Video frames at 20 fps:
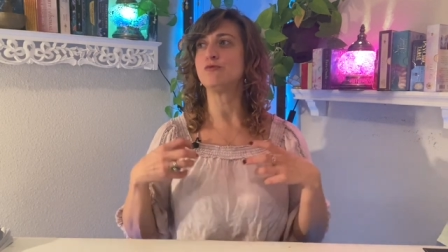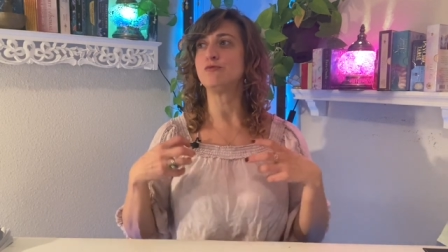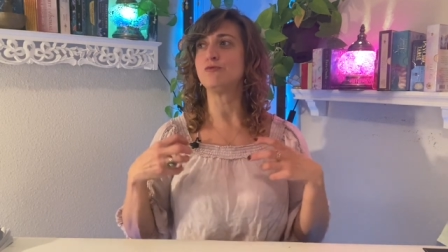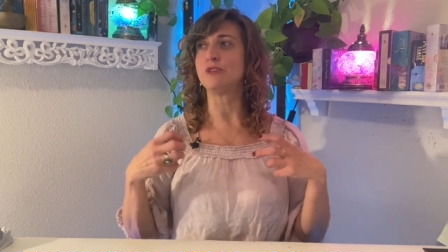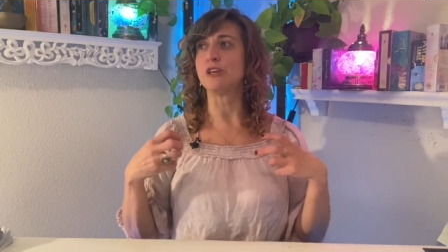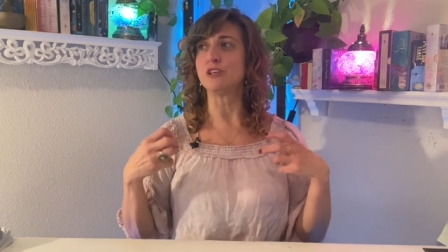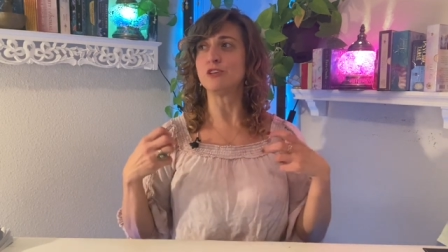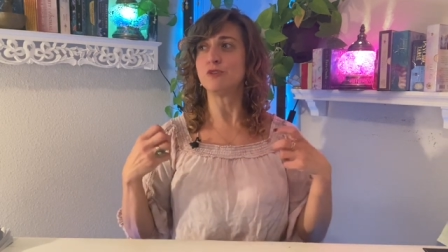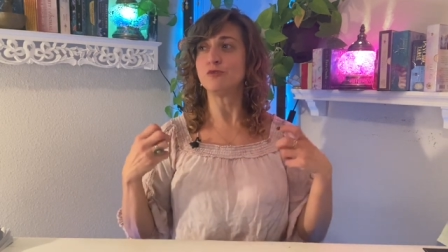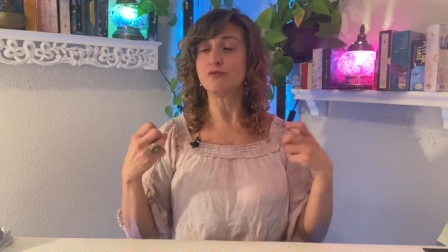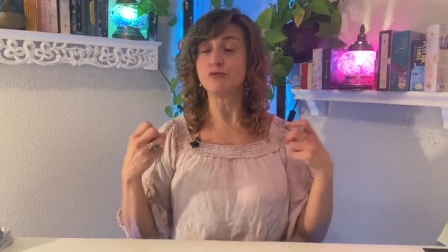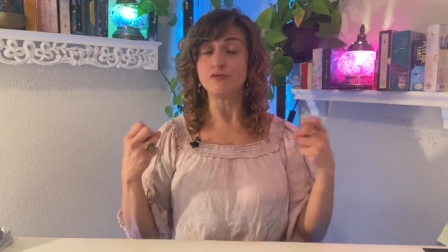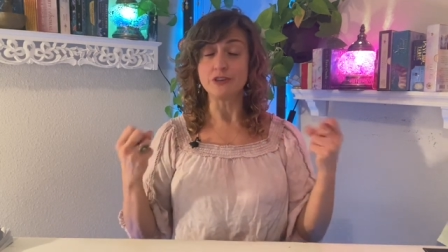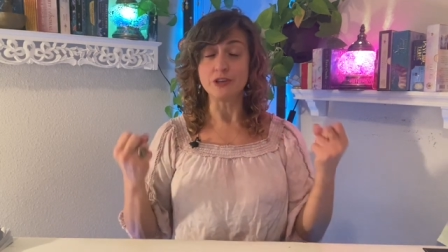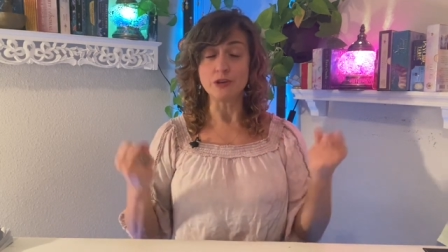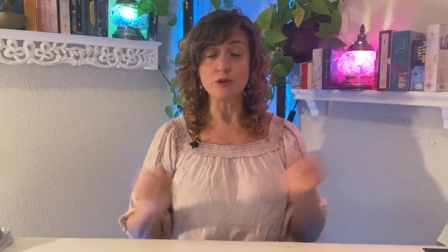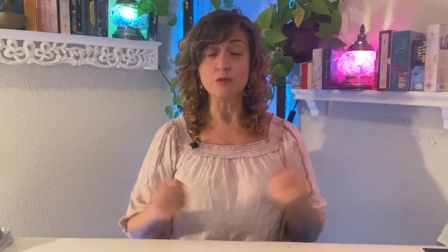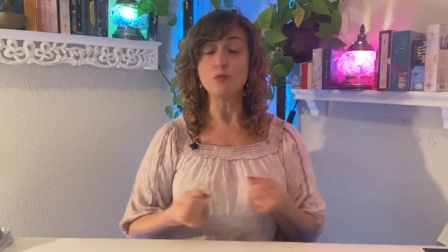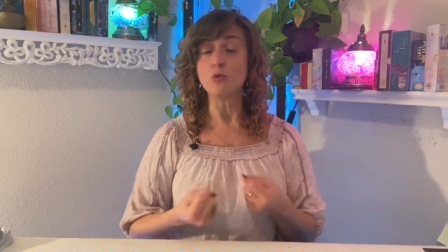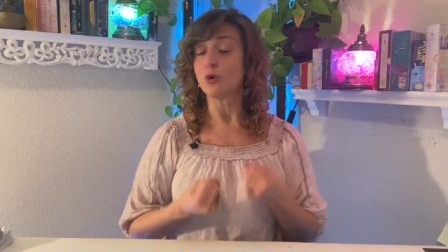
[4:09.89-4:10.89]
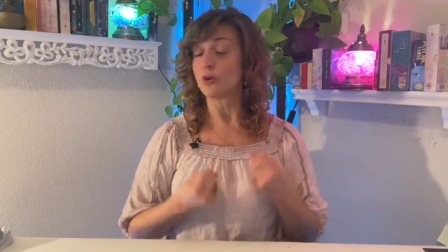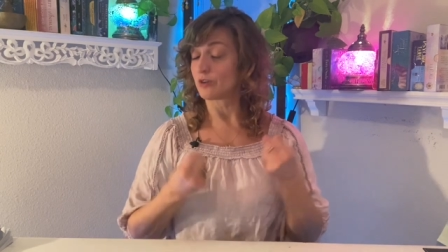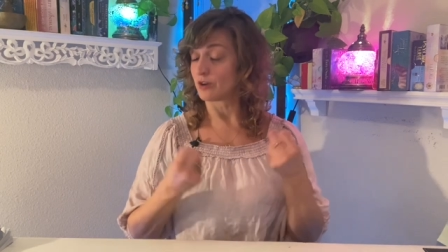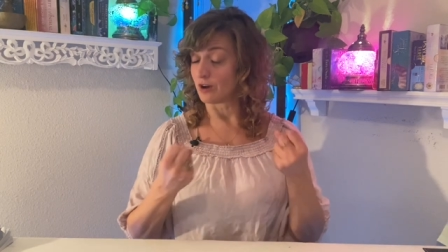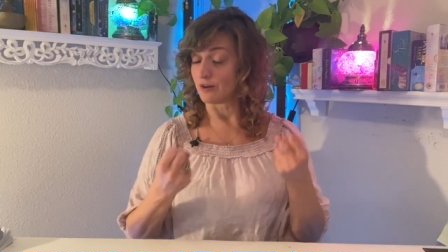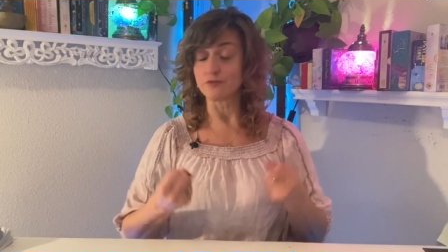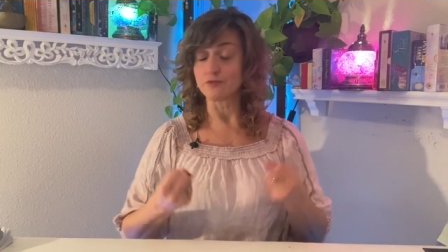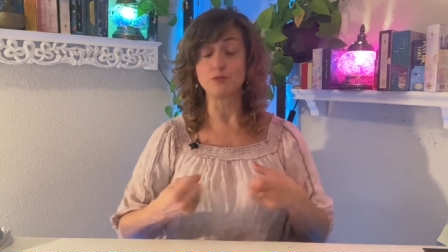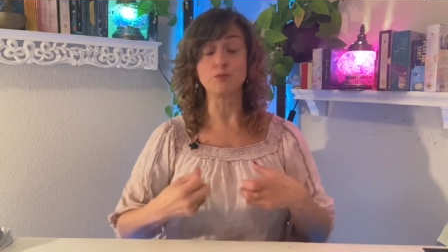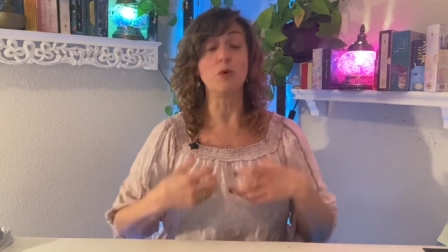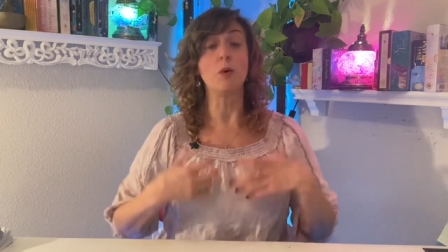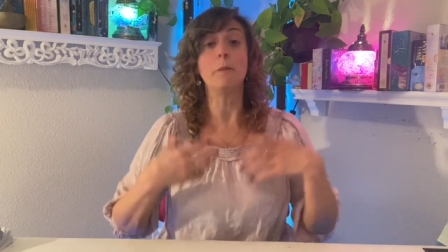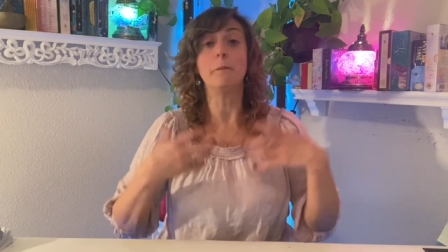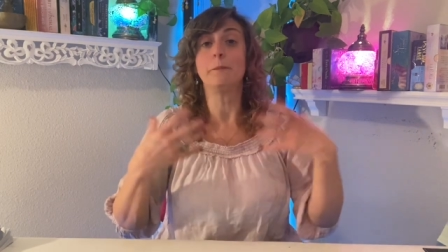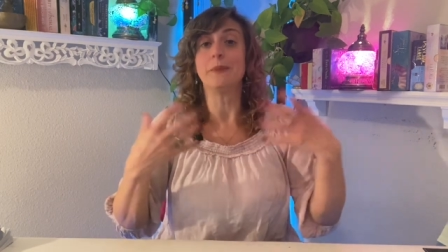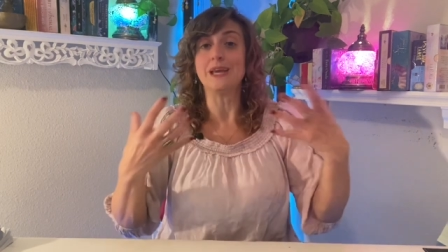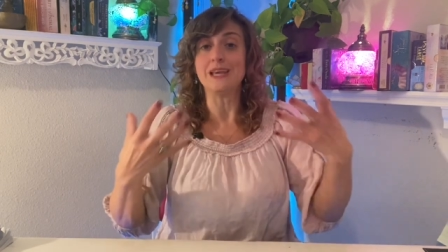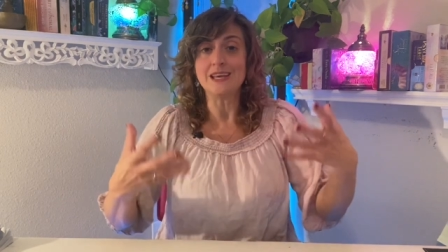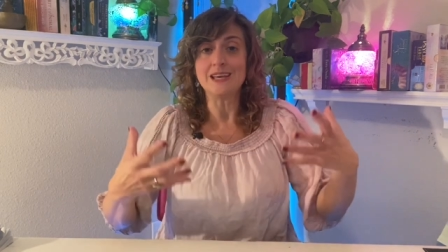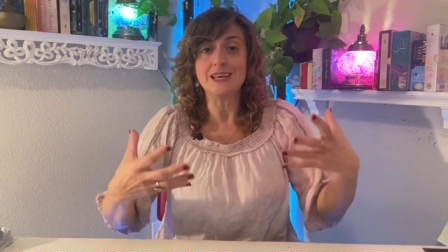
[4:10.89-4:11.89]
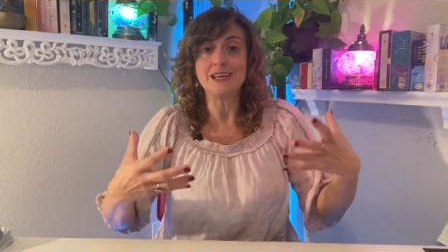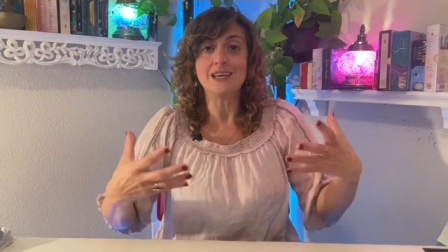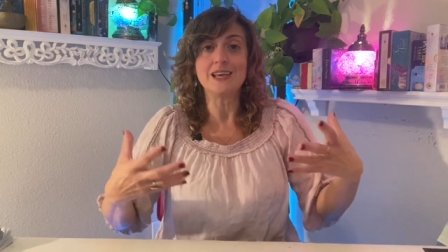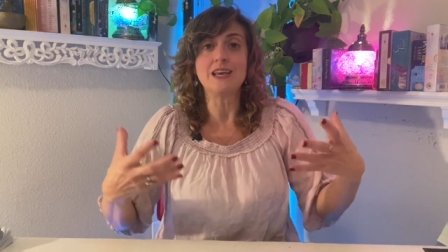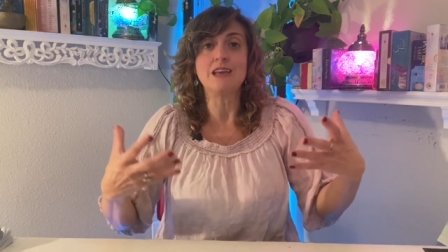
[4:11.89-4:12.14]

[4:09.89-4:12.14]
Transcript: that you feel more comfortable being